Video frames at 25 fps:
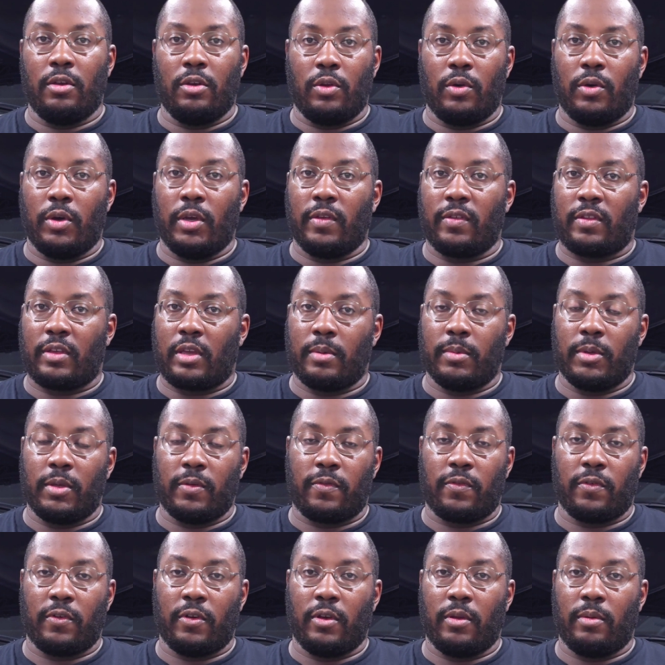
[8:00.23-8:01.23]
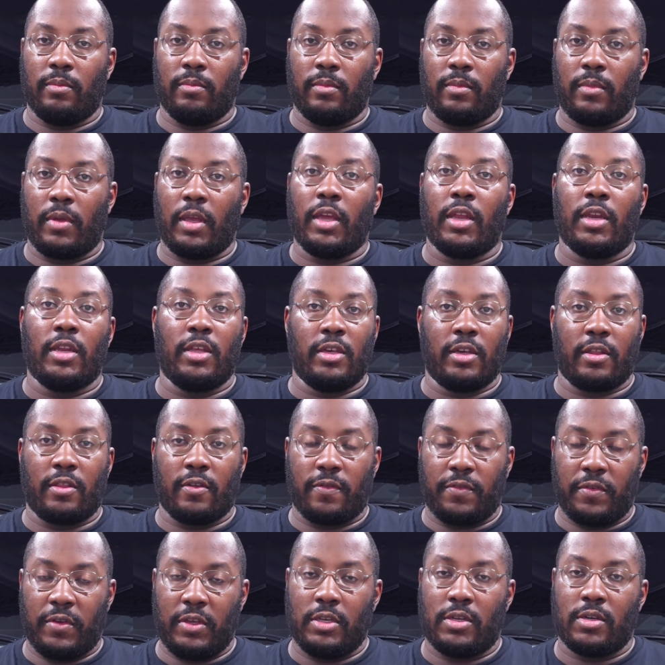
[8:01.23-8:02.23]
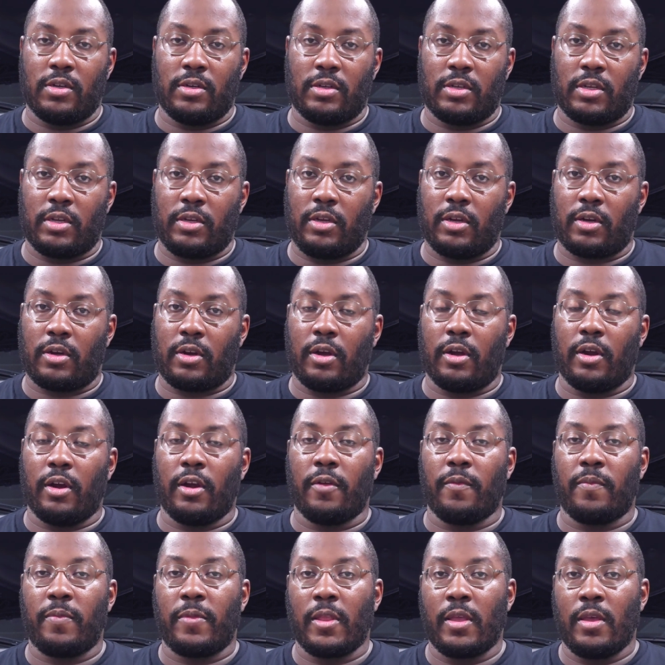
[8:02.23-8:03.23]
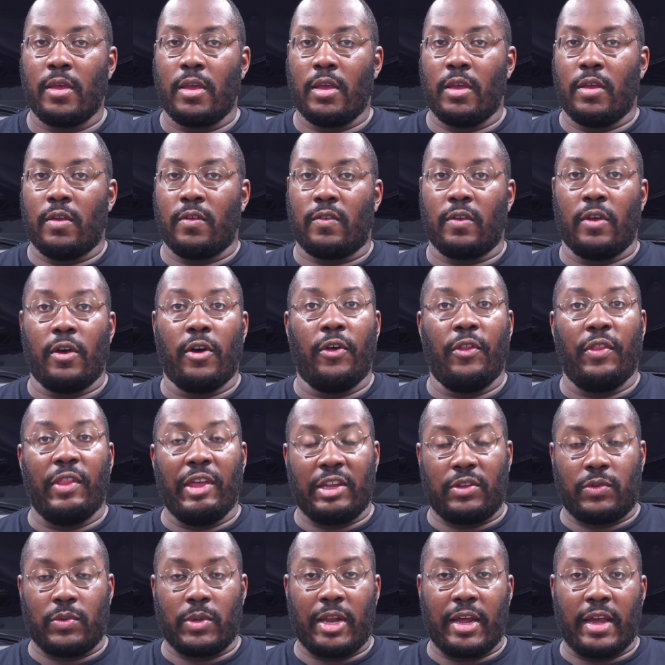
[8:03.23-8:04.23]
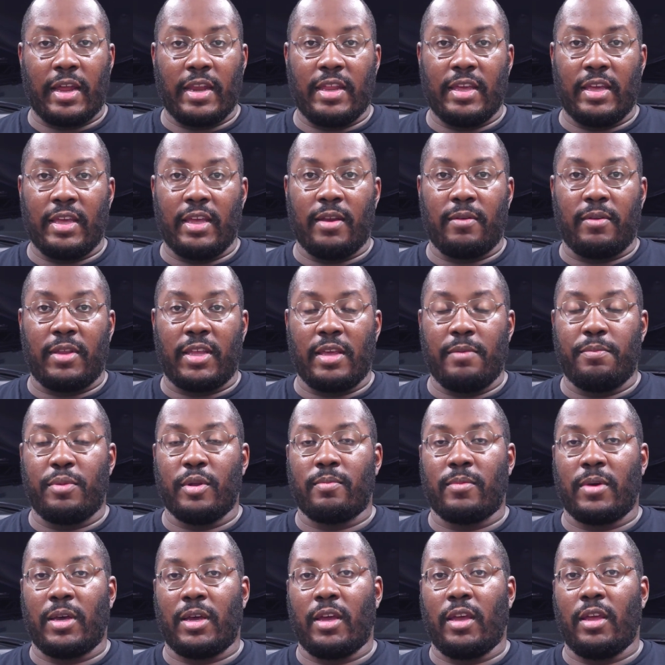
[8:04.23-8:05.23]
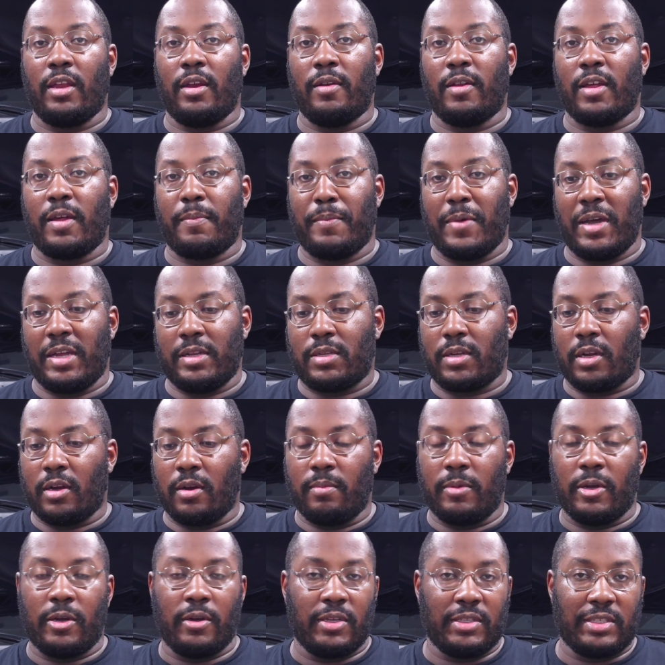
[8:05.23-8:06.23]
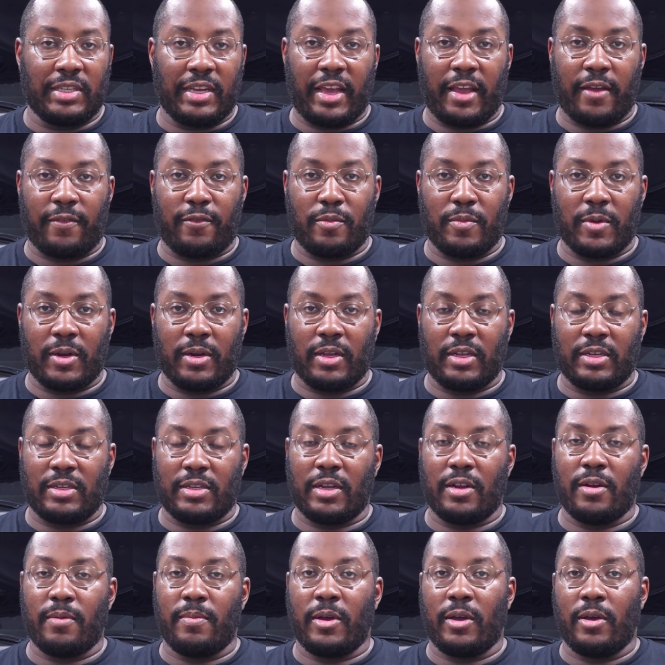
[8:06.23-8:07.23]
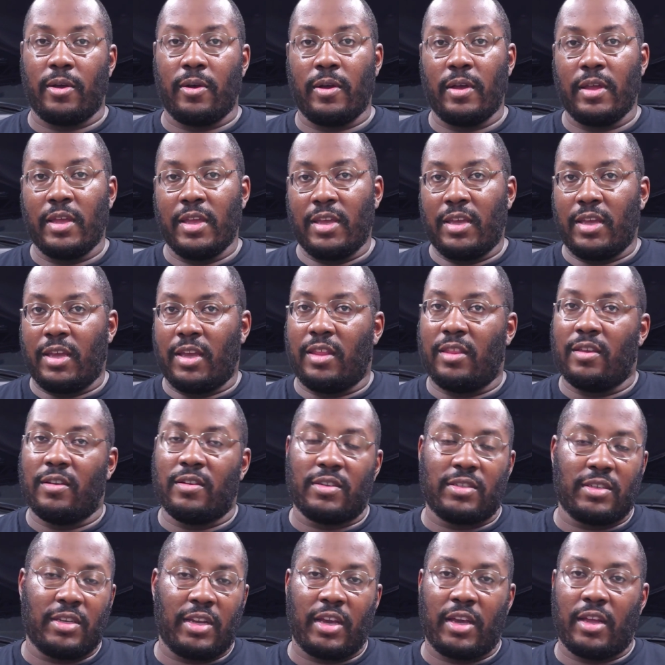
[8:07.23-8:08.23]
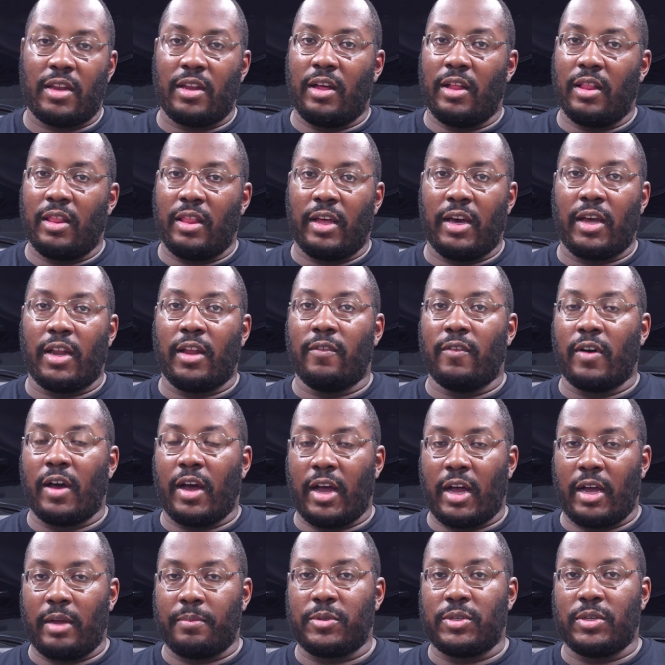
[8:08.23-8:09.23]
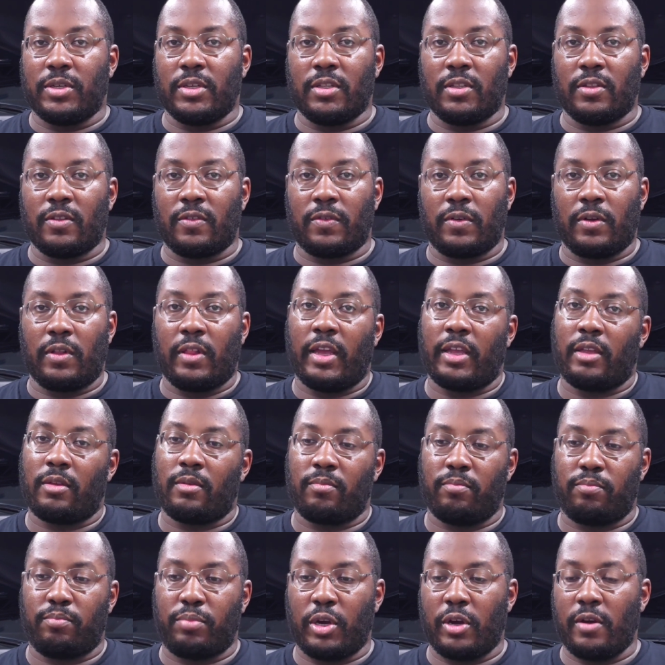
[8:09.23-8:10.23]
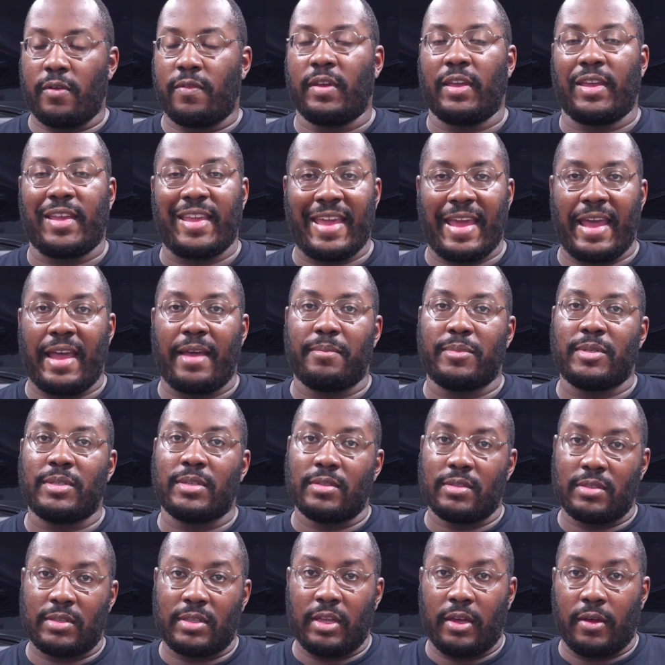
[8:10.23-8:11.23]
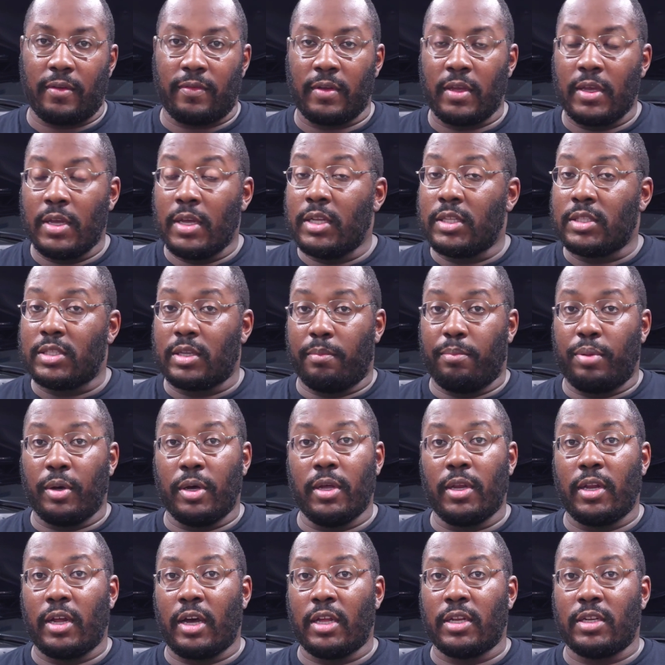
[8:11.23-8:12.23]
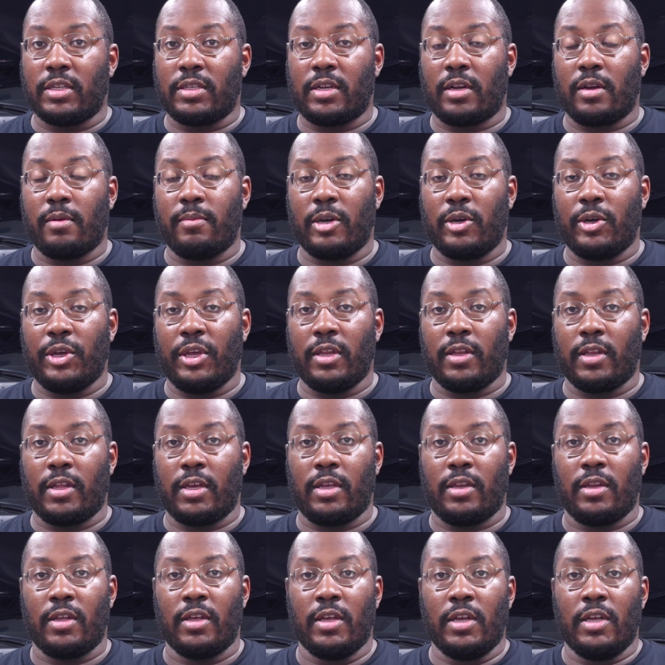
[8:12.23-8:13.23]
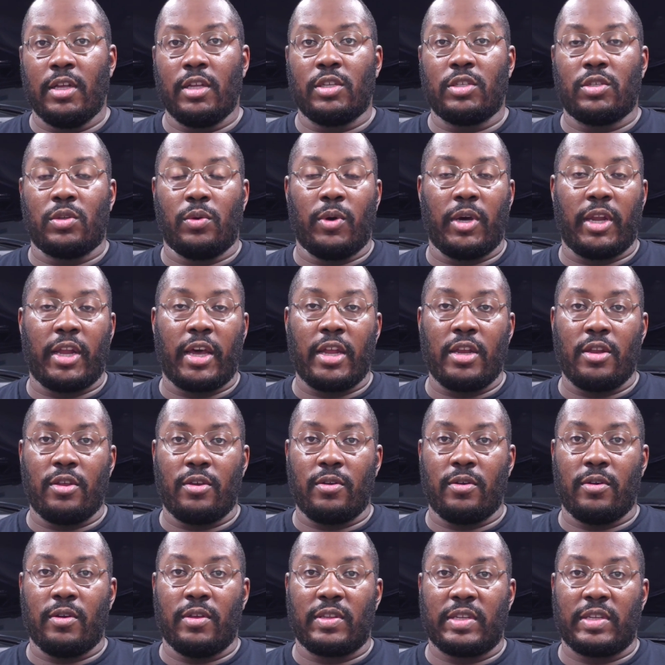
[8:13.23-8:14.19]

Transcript: noise coming from any other features on your car. So that's what I did. Keep in mind, my turbo is an aftermarket turbo, and there's not a lot of options for like perfect caps and stuff to put on a turbo inlet. So what I do